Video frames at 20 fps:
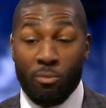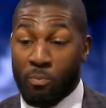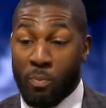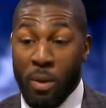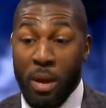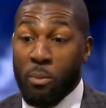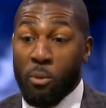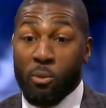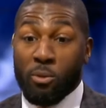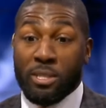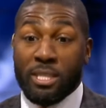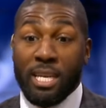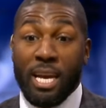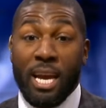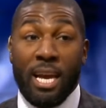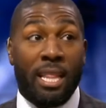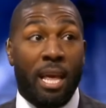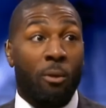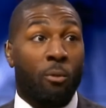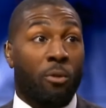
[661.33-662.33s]
People were
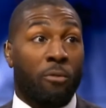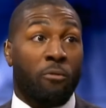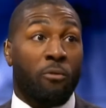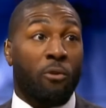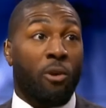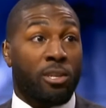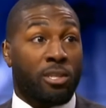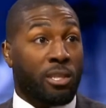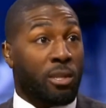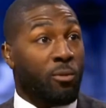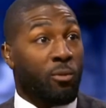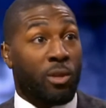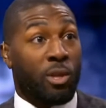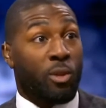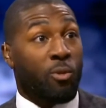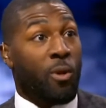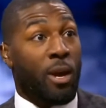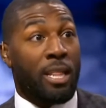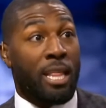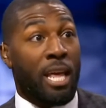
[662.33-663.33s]
saying they were fraudulent with
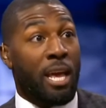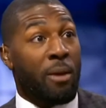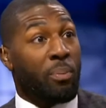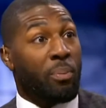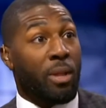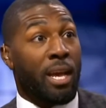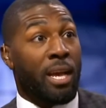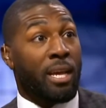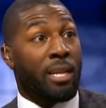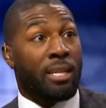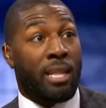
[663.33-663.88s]
the way they played.